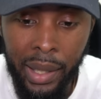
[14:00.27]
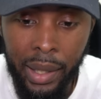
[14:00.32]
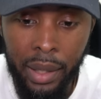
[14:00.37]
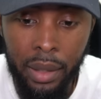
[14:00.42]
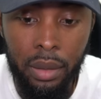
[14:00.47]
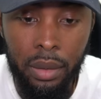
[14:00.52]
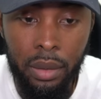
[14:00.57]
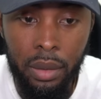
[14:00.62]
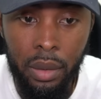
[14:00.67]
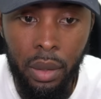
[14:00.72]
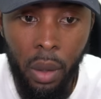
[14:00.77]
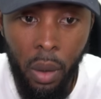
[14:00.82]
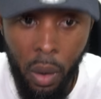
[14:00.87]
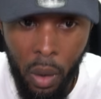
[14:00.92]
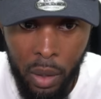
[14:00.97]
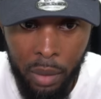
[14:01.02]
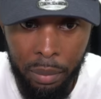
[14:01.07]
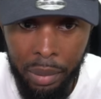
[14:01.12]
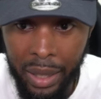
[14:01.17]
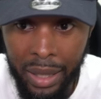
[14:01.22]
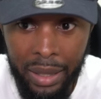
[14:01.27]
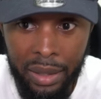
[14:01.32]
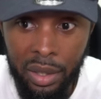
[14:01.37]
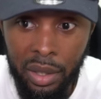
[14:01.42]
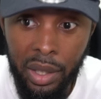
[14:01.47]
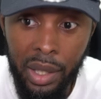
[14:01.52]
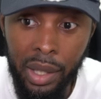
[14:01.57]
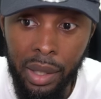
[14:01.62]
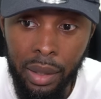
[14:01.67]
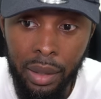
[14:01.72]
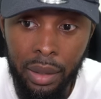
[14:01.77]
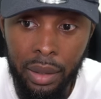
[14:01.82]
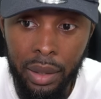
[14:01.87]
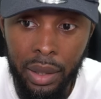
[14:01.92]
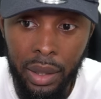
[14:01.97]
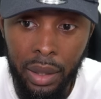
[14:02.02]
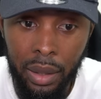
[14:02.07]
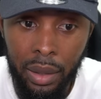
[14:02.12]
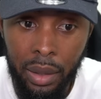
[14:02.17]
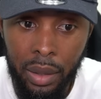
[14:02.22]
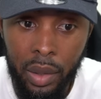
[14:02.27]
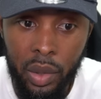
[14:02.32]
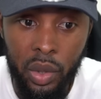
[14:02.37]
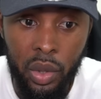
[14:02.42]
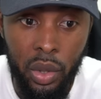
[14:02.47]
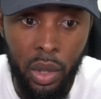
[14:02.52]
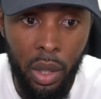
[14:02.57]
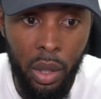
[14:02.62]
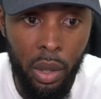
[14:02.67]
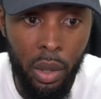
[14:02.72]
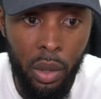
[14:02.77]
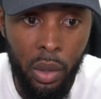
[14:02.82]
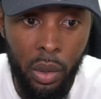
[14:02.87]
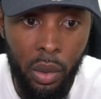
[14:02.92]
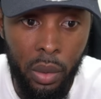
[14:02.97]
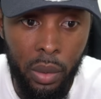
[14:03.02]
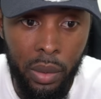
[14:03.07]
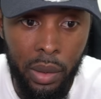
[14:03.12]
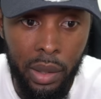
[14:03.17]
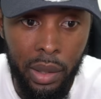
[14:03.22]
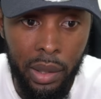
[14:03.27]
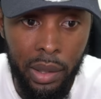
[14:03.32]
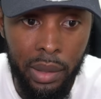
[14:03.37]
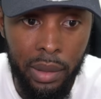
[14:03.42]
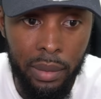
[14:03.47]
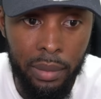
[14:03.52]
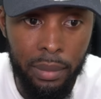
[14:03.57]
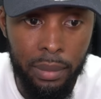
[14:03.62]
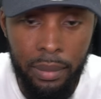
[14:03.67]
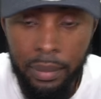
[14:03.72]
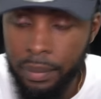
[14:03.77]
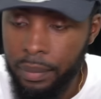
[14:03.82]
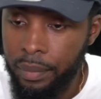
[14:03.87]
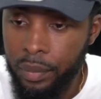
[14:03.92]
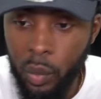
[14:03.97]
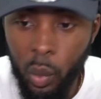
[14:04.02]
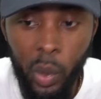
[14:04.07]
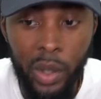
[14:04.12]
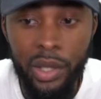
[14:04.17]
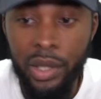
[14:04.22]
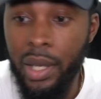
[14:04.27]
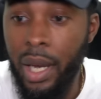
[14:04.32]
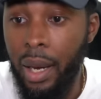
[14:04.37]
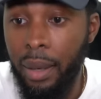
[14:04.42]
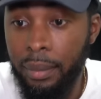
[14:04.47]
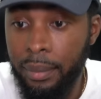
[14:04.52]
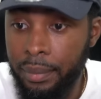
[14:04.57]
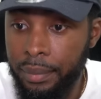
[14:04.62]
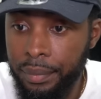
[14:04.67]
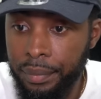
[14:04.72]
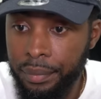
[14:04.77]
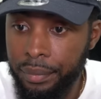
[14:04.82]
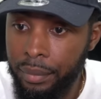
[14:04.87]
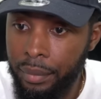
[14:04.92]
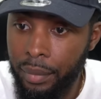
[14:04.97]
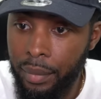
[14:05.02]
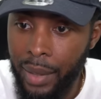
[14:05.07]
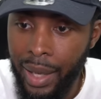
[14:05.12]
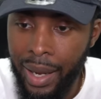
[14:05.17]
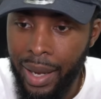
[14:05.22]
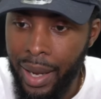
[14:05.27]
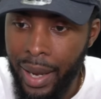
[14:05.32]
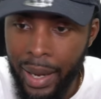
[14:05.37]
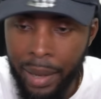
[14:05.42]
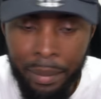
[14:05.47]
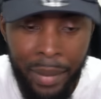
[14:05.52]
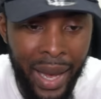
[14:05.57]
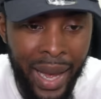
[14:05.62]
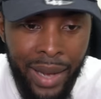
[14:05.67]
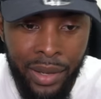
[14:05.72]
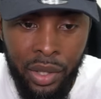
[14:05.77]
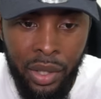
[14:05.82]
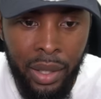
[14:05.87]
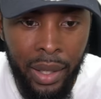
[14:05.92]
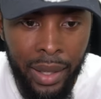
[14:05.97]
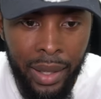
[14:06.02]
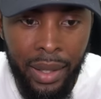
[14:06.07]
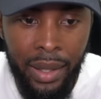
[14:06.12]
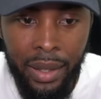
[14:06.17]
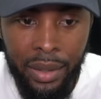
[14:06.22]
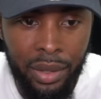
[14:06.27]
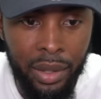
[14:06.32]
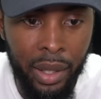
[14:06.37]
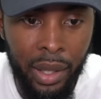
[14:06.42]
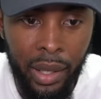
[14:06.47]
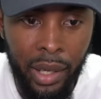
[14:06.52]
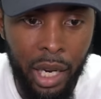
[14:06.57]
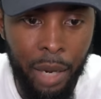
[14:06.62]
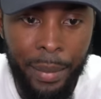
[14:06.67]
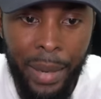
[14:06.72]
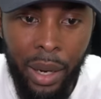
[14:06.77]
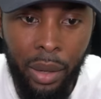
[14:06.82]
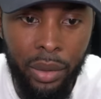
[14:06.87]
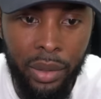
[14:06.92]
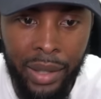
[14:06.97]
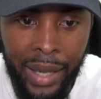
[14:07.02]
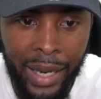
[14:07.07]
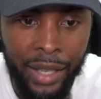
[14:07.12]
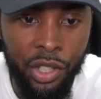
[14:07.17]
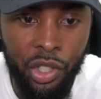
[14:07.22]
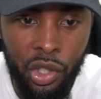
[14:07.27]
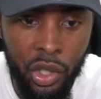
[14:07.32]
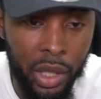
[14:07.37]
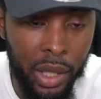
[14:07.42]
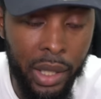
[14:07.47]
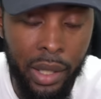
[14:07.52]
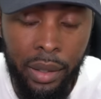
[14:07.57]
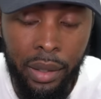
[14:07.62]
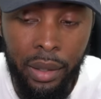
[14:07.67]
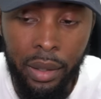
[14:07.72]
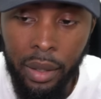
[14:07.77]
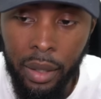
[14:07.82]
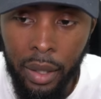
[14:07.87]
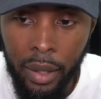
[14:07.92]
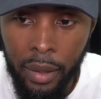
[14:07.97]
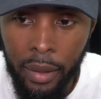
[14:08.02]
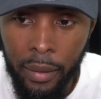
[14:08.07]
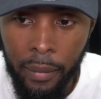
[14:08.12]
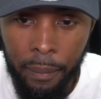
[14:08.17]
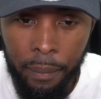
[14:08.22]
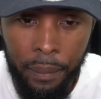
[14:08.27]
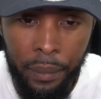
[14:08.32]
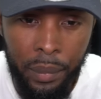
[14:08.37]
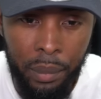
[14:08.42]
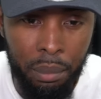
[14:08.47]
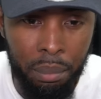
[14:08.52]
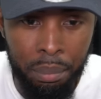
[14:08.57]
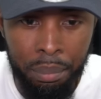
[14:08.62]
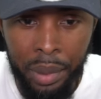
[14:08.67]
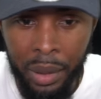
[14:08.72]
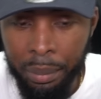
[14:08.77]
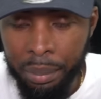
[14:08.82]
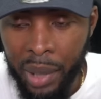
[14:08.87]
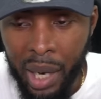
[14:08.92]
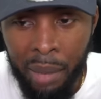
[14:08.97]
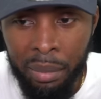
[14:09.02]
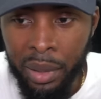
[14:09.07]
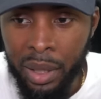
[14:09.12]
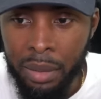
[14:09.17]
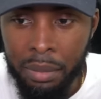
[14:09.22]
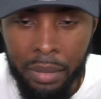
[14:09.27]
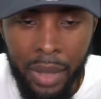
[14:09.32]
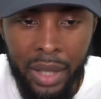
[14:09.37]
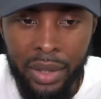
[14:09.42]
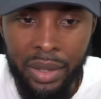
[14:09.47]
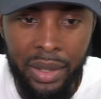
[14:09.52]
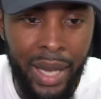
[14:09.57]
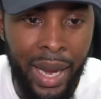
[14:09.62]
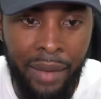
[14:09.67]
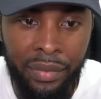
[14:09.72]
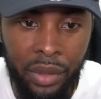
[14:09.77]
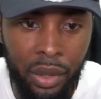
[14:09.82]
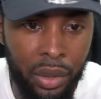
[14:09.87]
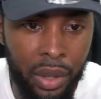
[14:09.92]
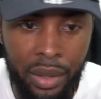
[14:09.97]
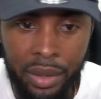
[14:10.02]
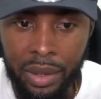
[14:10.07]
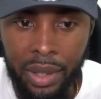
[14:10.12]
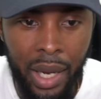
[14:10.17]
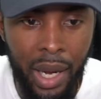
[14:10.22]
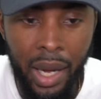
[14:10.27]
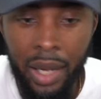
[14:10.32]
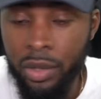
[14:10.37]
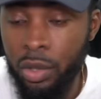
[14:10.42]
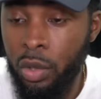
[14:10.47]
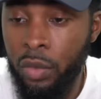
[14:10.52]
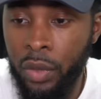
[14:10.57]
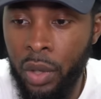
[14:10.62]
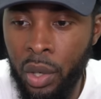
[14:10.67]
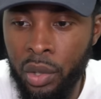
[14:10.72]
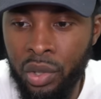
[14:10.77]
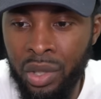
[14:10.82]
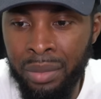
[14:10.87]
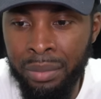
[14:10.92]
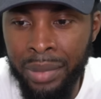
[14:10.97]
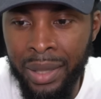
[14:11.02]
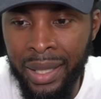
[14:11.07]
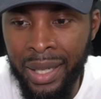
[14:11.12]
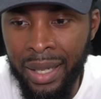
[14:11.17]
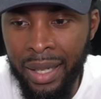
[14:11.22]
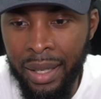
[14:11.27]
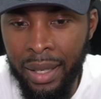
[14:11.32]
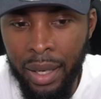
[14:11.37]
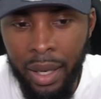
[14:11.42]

it on PC. So, what's up? I imagine it is going to come out next year, but probably months after this console version. But uh,